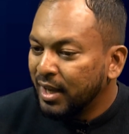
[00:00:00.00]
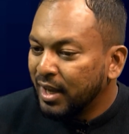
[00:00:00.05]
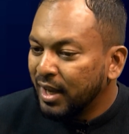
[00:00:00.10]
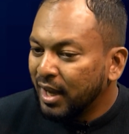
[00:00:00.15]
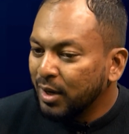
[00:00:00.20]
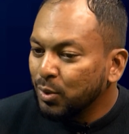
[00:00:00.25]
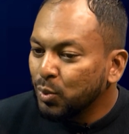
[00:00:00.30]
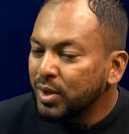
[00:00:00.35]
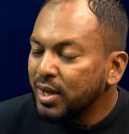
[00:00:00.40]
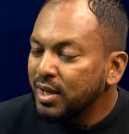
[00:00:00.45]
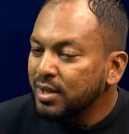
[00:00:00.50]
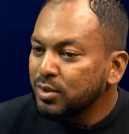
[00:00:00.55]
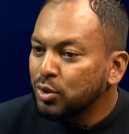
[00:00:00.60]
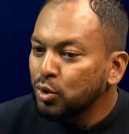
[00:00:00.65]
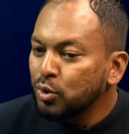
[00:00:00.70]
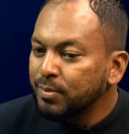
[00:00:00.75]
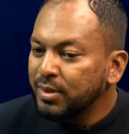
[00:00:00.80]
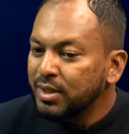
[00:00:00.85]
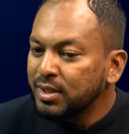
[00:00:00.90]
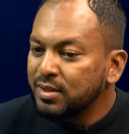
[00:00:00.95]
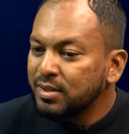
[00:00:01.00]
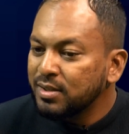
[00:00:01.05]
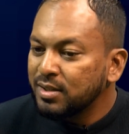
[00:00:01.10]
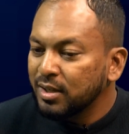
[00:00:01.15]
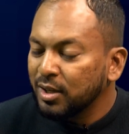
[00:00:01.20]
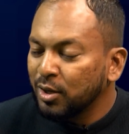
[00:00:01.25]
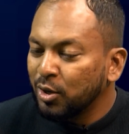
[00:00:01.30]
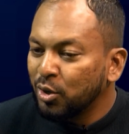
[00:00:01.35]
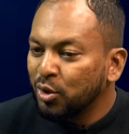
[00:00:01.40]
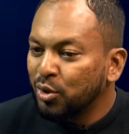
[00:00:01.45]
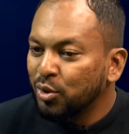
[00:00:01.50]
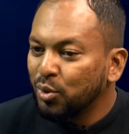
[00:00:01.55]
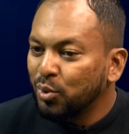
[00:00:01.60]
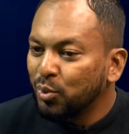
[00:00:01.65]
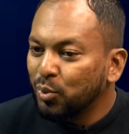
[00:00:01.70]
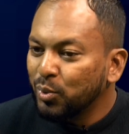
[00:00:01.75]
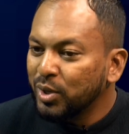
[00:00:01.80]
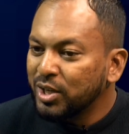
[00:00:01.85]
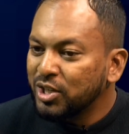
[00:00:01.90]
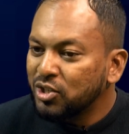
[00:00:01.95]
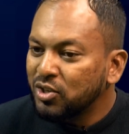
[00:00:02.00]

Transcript: And we as humans, we're